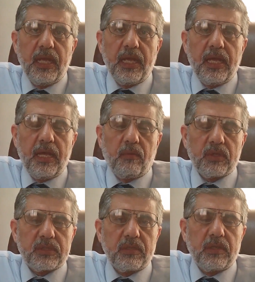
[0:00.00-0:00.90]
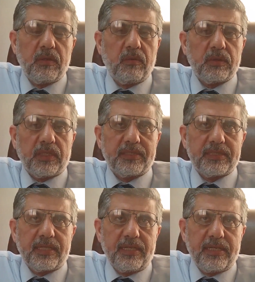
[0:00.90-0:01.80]
water
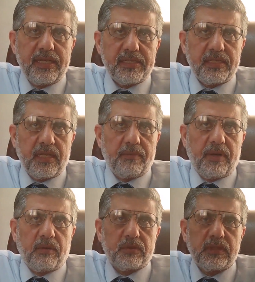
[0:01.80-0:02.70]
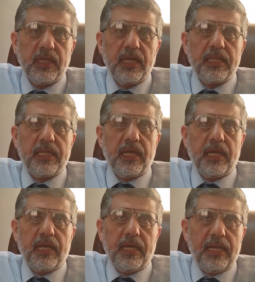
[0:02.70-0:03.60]
desalination, about
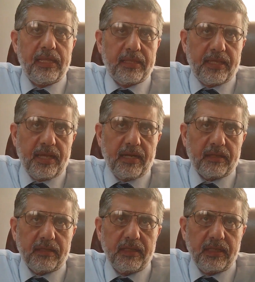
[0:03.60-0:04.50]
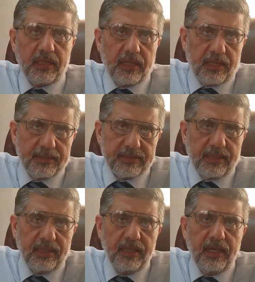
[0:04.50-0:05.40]
the health care in Gaza,